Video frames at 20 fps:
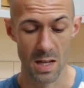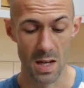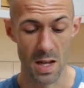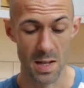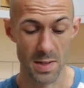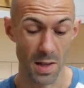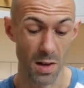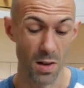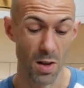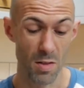
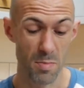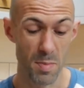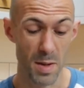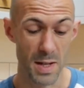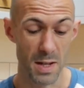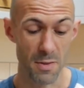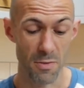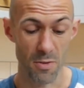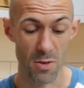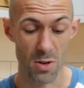It's a lot of
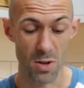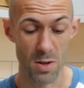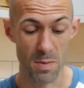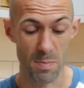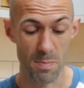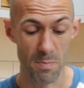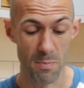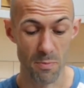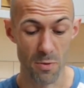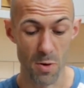money for
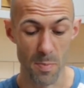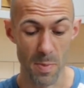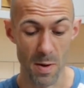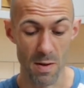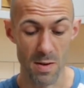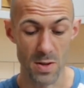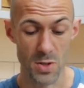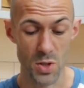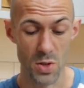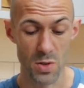a
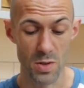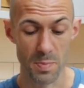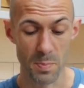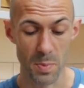pair of shoes,